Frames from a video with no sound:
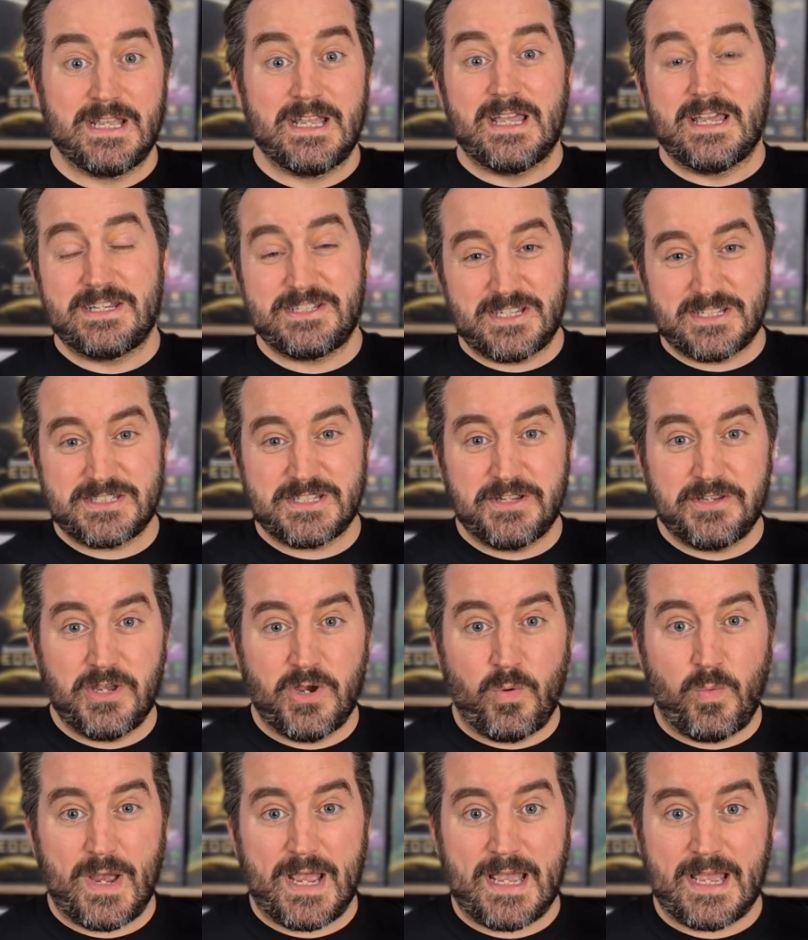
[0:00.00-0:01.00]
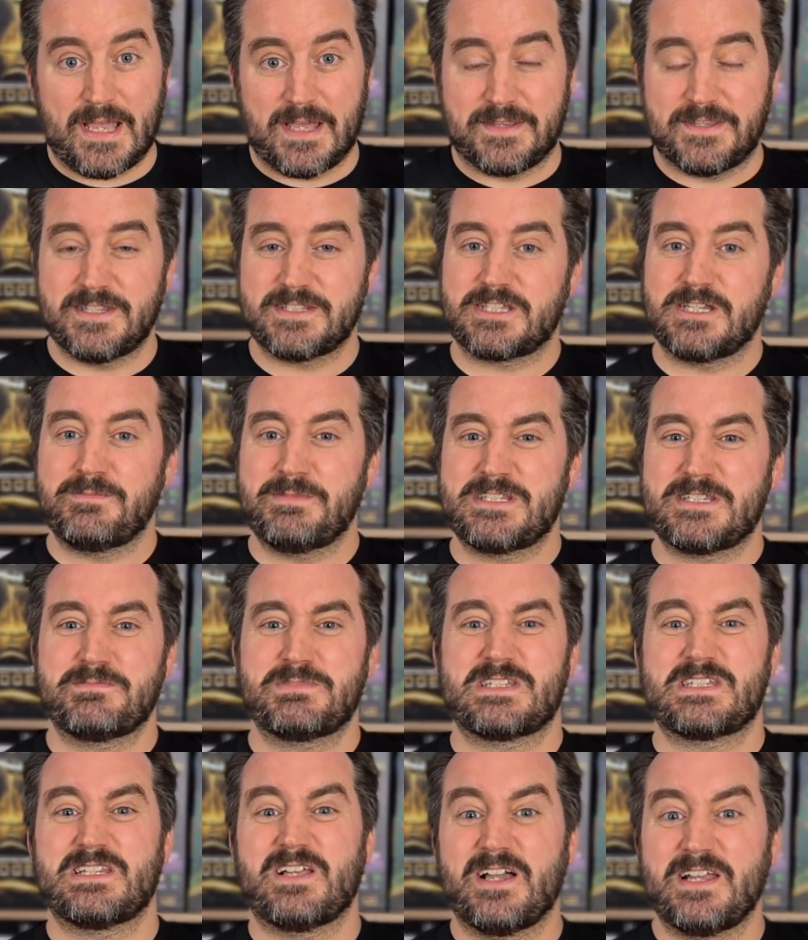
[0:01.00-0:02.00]
And just so you're aware, there's going to be some
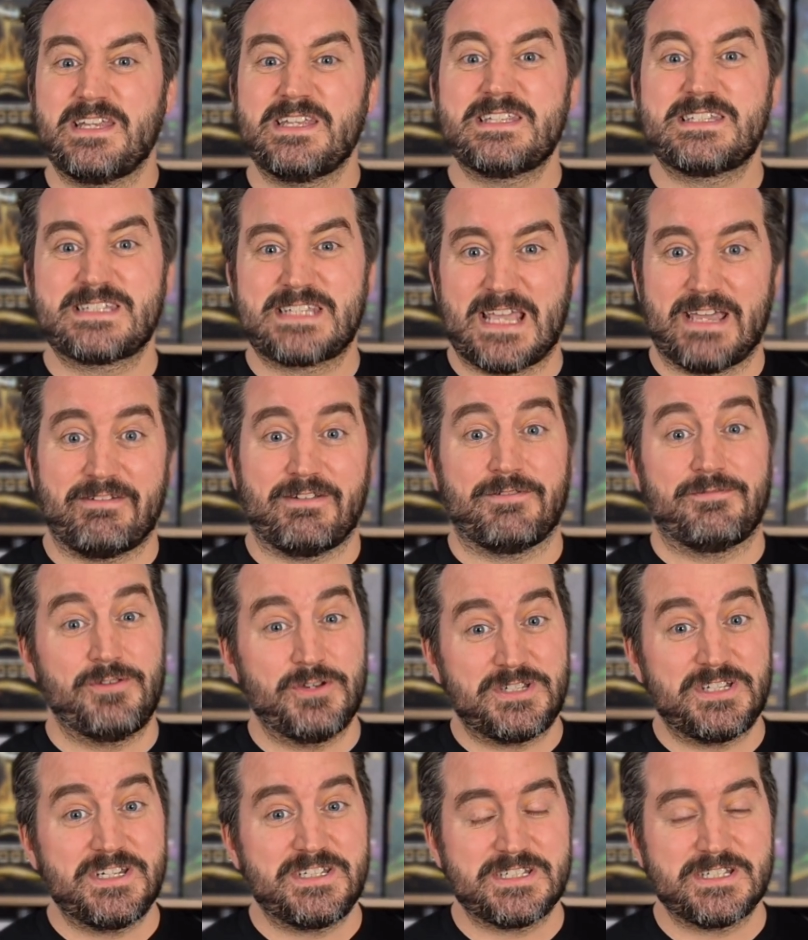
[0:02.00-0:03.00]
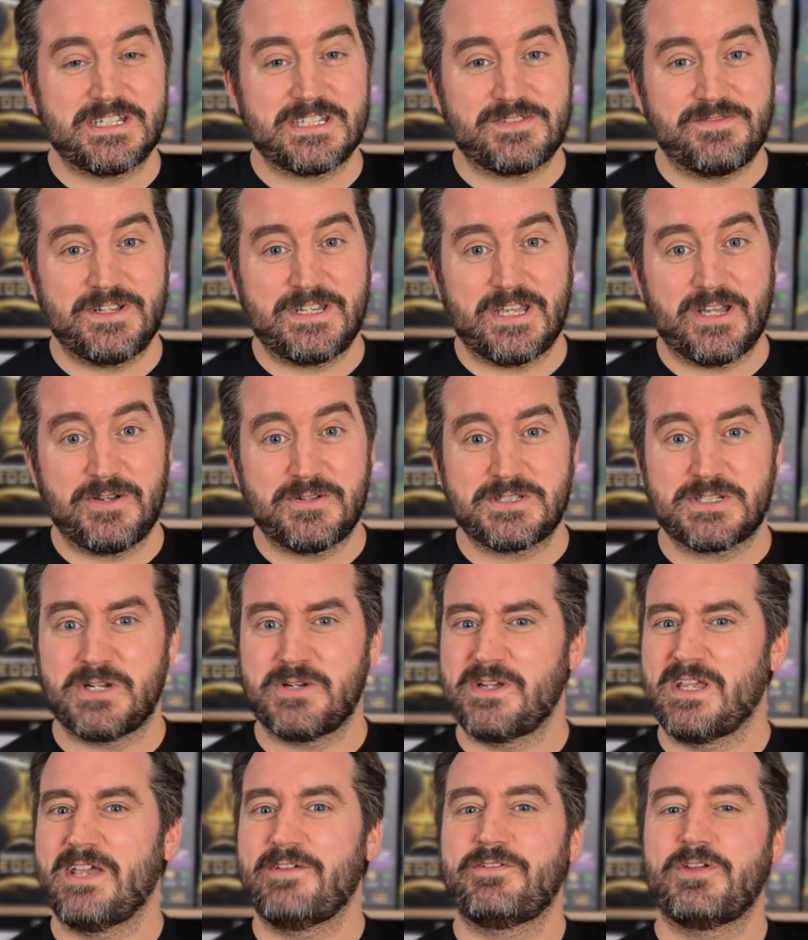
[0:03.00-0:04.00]
slightly scary footage in this video,
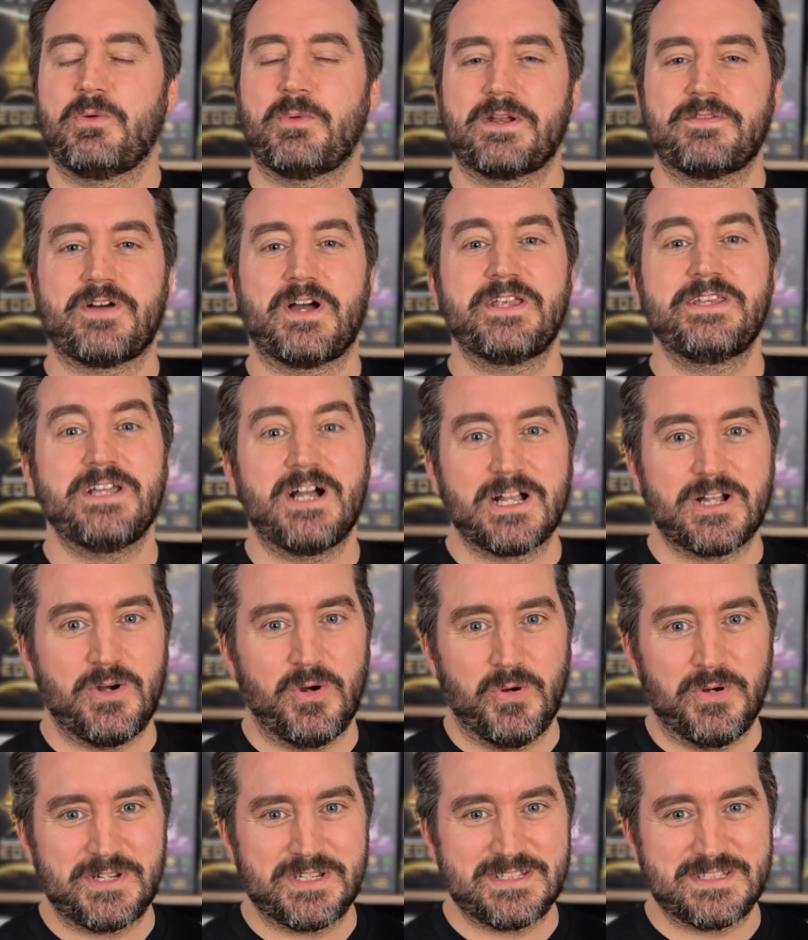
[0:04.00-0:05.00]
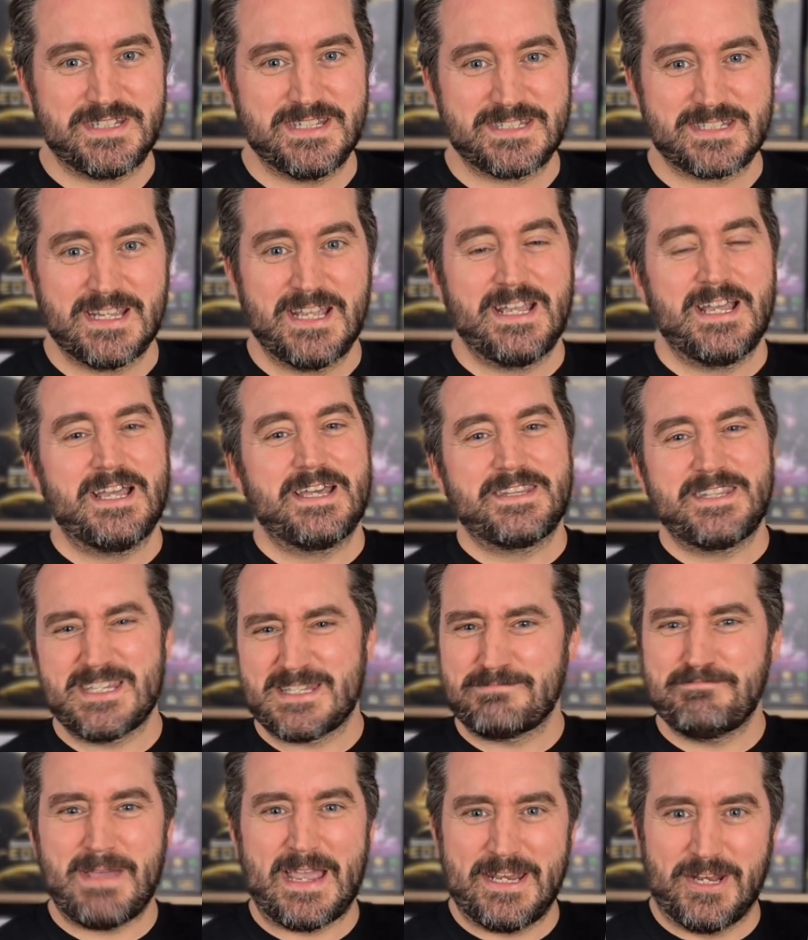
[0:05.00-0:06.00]
so if you're one of our younger audiences,
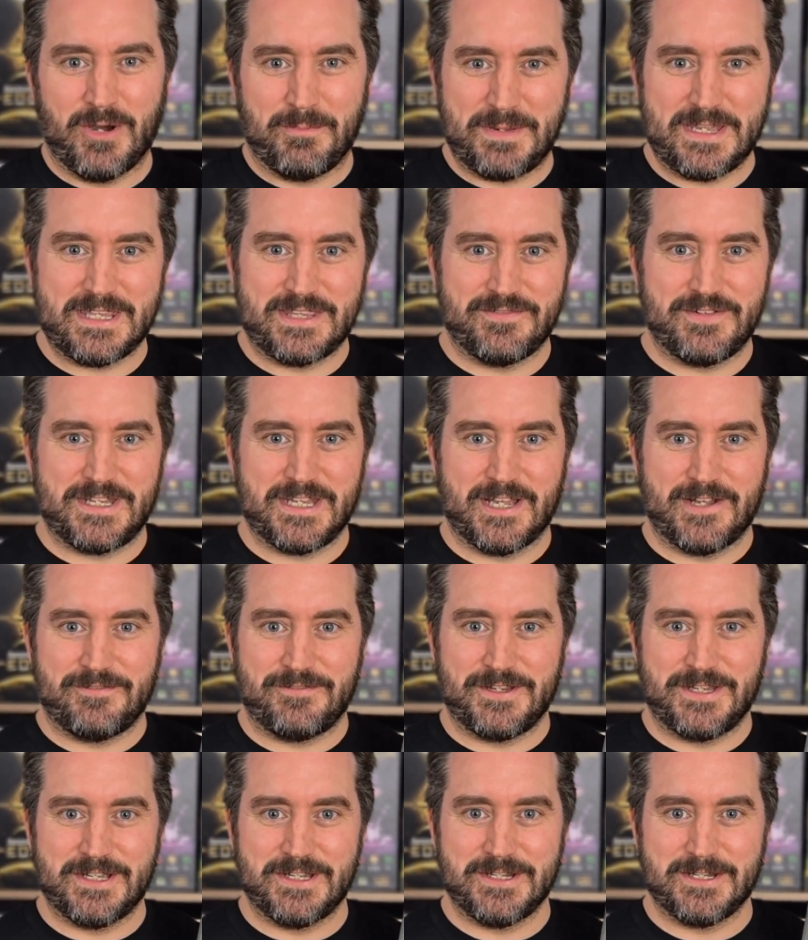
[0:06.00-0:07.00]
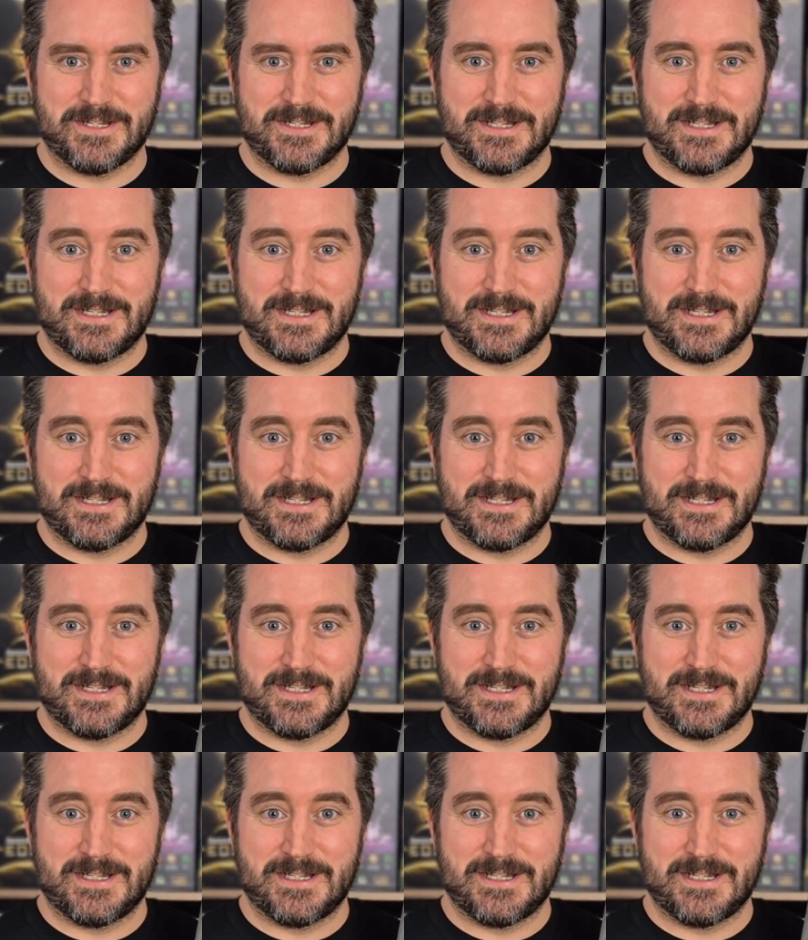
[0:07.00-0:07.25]
this may not be the video for you.